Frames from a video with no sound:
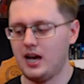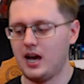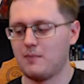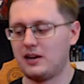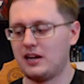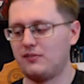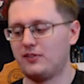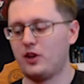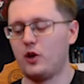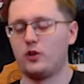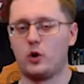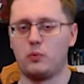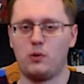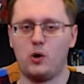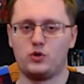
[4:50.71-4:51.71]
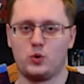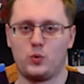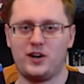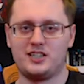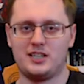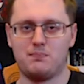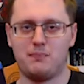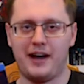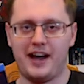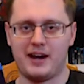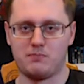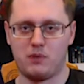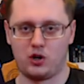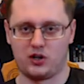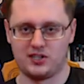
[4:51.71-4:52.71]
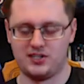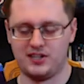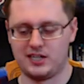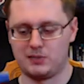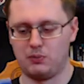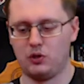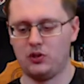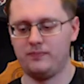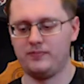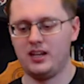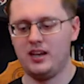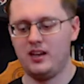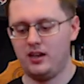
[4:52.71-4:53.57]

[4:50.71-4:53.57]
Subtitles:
even though they're both directed by Marcus Nispel.